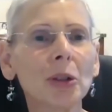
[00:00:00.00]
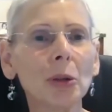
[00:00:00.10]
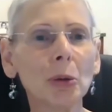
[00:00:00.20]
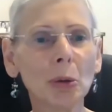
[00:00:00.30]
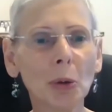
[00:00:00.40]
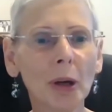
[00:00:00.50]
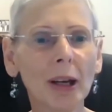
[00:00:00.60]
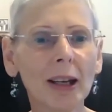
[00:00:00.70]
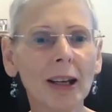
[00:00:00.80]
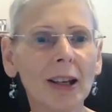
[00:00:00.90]
to
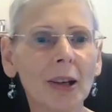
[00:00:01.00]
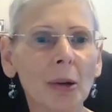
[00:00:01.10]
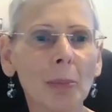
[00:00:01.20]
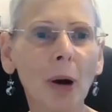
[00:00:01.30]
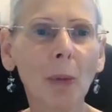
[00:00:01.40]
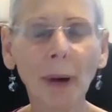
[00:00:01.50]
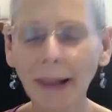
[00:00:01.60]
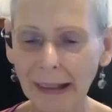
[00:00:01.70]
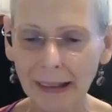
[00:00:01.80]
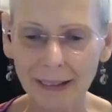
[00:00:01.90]

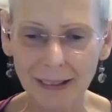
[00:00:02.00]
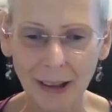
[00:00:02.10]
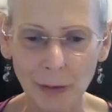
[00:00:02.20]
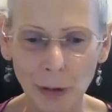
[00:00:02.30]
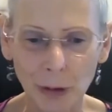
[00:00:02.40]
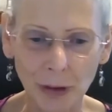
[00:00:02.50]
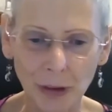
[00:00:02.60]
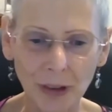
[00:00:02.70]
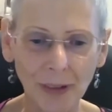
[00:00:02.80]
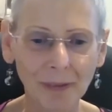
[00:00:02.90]
poetic
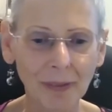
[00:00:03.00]
endeavors.